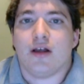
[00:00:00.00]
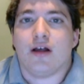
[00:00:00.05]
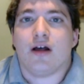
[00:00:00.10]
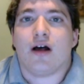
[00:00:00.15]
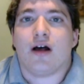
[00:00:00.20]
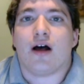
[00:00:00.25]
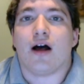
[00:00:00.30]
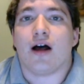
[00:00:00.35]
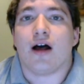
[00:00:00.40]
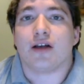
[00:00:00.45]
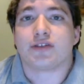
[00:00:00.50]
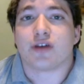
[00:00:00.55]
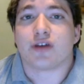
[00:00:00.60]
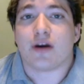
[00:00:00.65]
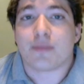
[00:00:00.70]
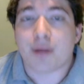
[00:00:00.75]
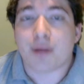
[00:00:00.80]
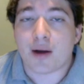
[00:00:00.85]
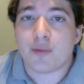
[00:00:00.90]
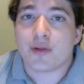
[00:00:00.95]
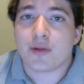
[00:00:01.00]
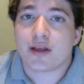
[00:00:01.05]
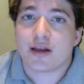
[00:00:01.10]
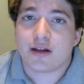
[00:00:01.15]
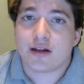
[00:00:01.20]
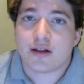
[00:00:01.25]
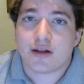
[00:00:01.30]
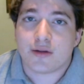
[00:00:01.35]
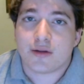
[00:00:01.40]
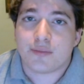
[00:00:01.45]
so I'm probably
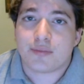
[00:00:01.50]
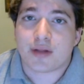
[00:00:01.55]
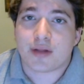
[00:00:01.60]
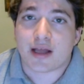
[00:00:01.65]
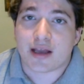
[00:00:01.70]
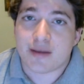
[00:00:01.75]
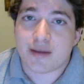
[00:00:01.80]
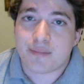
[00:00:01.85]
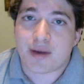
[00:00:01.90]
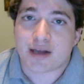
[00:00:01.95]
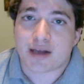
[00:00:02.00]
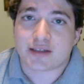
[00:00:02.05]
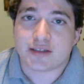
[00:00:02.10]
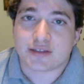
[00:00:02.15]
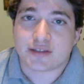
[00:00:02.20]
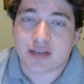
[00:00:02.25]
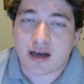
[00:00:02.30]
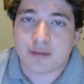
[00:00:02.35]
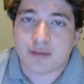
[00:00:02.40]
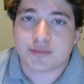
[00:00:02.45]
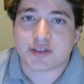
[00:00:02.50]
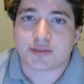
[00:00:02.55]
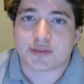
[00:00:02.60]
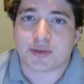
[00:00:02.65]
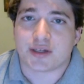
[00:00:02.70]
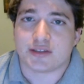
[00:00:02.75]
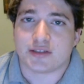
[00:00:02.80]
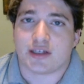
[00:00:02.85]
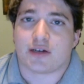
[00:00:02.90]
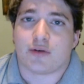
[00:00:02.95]
going to play Impact at top just
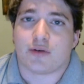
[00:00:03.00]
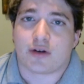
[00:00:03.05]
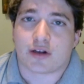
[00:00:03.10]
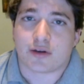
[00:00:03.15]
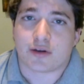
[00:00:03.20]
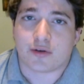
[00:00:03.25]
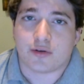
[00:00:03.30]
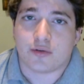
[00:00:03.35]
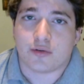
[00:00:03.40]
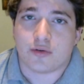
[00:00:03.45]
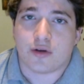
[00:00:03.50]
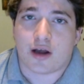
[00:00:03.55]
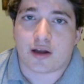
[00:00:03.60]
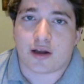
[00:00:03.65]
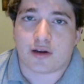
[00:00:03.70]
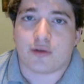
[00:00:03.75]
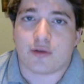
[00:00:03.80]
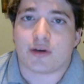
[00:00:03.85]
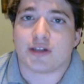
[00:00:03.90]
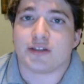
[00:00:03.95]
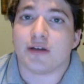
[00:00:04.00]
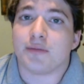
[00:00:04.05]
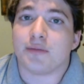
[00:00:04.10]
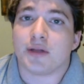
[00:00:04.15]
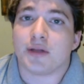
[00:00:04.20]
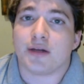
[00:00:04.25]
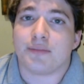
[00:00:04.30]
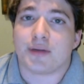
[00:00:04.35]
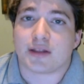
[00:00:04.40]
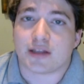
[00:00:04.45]
because I don't want to double
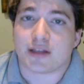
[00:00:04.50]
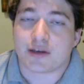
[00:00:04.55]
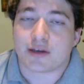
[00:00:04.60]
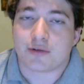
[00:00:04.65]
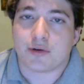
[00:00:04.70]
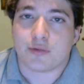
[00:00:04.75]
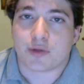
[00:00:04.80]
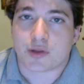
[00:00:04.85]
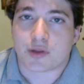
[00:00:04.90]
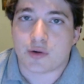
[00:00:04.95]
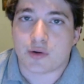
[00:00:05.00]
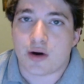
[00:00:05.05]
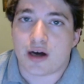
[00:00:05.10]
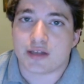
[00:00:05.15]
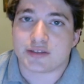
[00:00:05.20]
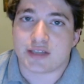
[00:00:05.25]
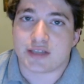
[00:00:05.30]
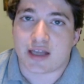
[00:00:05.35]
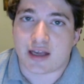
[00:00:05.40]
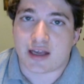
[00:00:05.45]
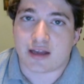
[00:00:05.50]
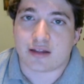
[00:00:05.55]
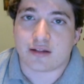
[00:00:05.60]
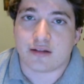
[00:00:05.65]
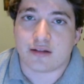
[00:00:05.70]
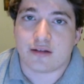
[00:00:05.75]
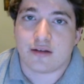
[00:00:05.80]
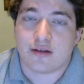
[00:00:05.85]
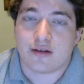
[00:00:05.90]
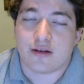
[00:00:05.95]
up on Liquid with Quas
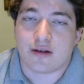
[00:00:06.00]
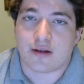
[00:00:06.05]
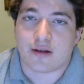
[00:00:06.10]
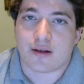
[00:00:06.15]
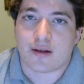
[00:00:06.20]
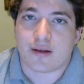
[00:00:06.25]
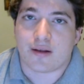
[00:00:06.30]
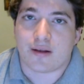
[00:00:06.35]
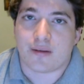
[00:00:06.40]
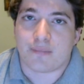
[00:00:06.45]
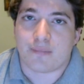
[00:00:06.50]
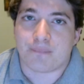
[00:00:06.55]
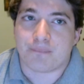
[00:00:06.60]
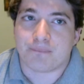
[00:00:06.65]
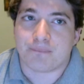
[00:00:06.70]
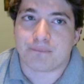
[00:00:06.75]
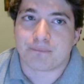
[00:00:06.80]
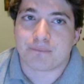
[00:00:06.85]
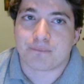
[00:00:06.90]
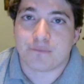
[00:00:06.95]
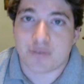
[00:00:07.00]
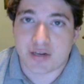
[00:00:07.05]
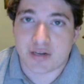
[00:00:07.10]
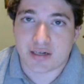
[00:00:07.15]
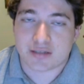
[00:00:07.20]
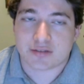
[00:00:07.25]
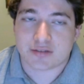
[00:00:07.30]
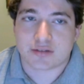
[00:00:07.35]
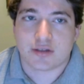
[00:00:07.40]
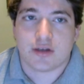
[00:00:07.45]
and
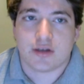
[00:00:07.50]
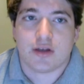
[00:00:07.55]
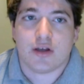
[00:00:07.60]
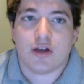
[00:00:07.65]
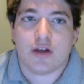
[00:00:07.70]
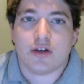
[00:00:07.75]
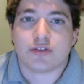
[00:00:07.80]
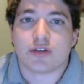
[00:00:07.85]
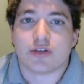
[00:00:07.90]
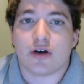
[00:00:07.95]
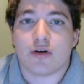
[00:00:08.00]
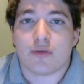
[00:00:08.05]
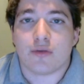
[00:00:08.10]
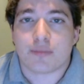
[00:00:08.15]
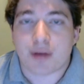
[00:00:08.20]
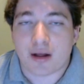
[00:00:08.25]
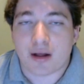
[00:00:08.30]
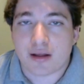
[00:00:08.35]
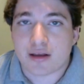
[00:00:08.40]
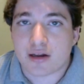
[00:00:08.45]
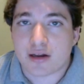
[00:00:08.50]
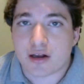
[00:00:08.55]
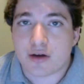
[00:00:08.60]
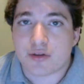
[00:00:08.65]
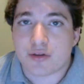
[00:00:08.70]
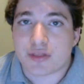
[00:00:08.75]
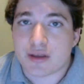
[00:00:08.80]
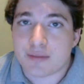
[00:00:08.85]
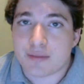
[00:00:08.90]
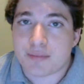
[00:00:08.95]
Phoenix. So probably going to go
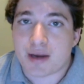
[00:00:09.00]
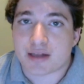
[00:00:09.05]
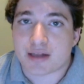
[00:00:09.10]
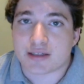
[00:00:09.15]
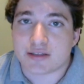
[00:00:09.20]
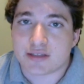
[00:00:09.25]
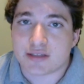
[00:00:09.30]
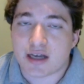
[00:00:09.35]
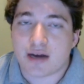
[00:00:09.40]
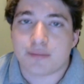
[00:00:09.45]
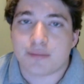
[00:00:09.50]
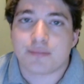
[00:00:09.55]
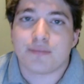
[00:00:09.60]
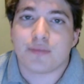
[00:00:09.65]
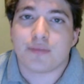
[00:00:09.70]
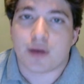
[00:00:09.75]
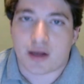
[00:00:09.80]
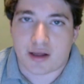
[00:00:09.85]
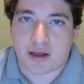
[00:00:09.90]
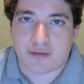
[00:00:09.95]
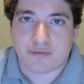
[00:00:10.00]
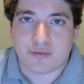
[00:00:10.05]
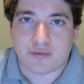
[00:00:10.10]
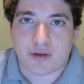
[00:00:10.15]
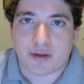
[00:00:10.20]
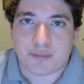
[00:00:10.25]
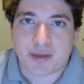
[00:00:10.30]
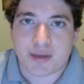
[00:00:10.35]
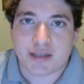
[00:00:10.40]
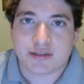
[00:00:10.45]
with Impact at top. I'll have
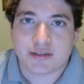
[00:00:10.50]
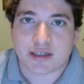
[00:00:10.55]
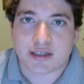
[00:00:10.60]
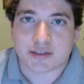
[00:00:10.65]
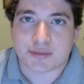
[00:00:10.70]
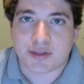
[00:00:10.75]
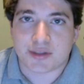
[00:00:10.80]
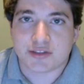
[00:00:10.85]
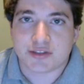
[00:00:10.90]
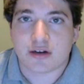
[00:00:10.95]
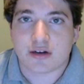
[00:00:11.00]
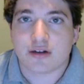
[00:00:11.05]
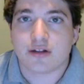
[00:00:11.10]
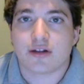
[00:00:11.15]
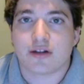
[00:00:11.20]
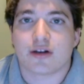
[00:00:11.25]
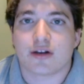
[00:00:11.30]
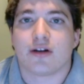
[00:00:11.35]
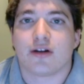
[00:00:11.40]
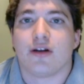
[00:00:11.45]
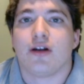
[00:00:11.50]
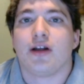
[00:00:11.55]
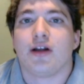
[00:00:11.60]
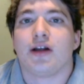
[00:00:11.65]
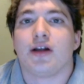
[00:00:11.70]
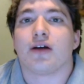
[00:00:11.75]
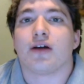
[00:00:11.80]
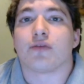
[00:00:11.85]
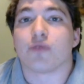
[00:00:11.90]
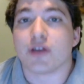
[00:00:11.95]
Amazing as my jungler,
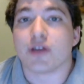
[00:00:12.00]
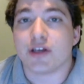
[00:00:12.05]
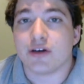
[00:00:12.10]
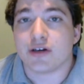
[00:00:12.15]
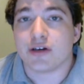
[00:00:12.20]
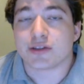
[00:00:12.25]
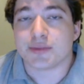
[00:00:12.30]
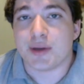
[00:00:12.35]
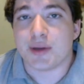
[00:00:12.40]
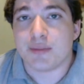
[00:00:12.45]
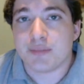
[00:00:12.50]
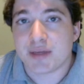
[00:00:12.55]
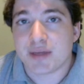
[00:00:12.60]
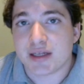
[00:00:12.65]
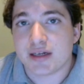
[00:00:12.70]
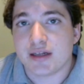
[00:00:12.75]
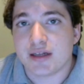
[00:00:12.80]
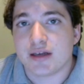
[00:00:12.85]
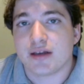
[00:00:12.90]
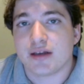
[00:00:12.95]
Ryu as my mid,